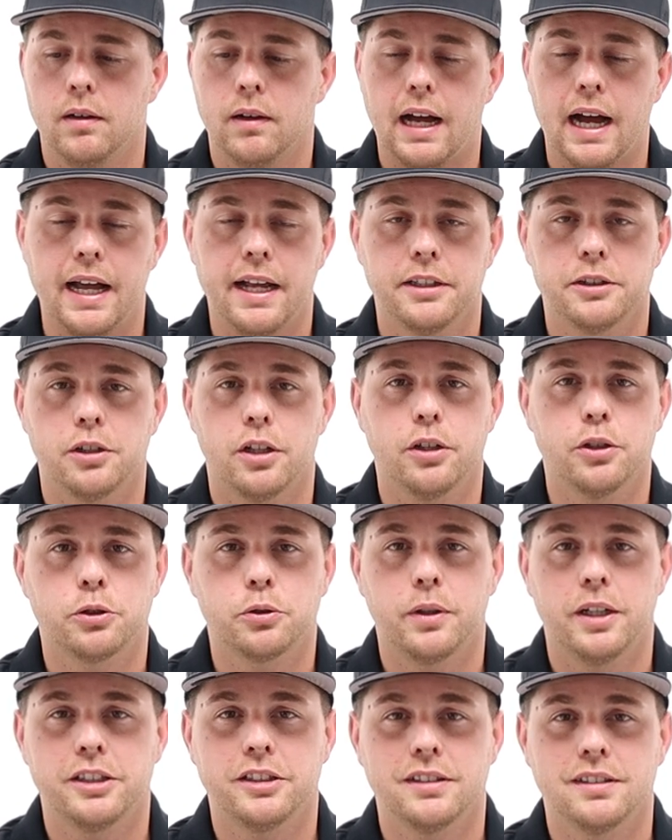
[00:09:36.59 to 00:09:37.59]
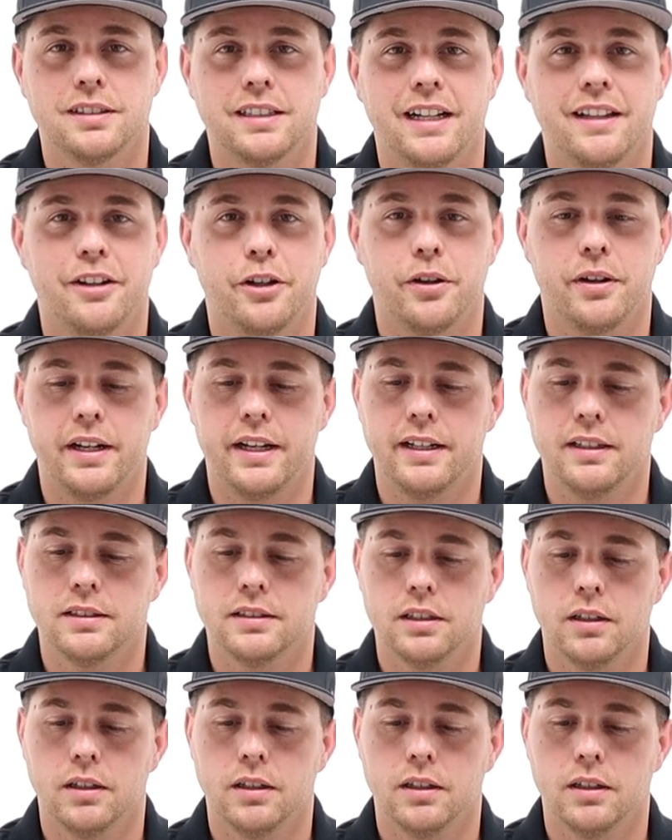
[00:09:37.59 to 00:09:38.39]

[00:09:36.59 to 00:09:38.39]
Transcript: I answer all those questions, anything you need.